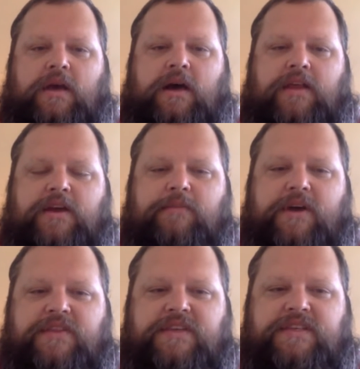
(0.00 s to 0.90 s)
I think
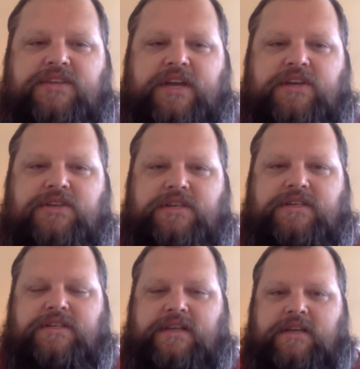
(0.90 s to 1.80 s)
about these
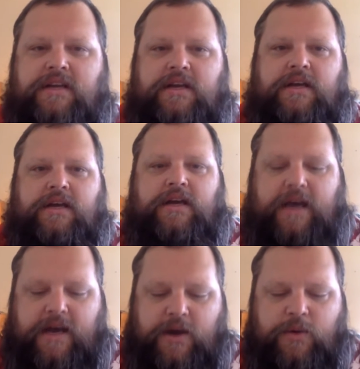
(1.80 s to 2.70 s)
changes and
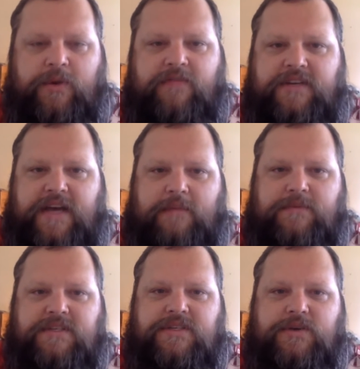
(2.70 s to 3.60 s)
how we've
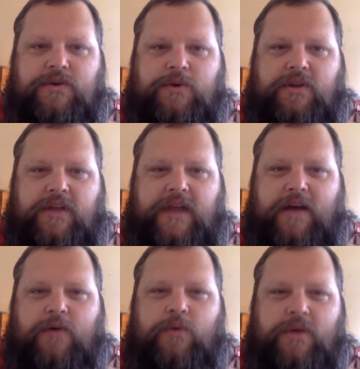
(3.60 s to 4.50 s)
adapted so quickly, how
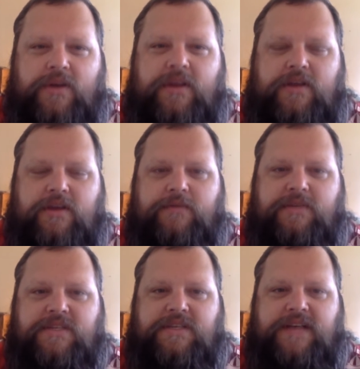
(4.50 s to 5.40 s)
quickly
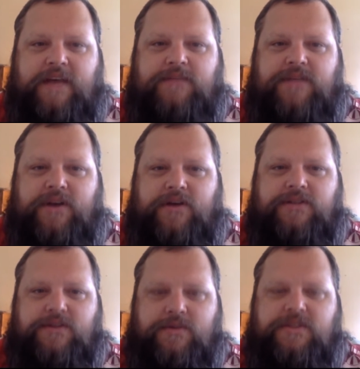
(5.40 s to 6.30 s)
humans adapt to all
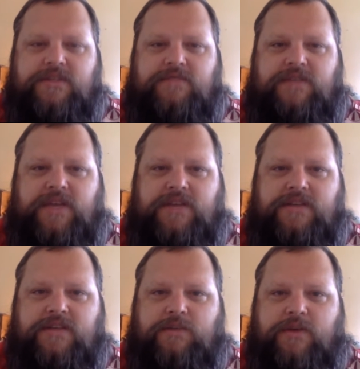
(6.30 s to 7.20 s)
sorts of
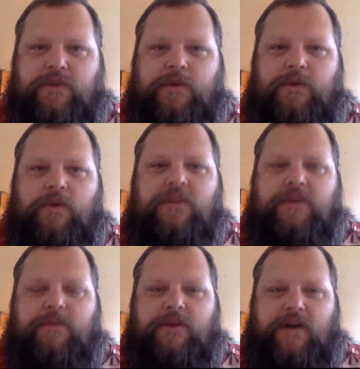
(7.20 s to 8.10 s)
changes, whether we want
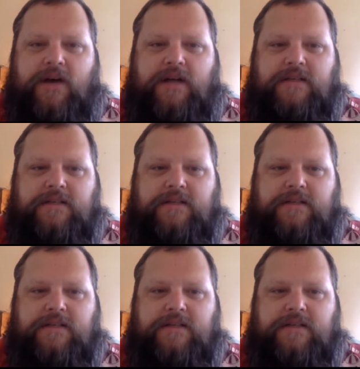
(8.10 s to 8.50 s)
them or not,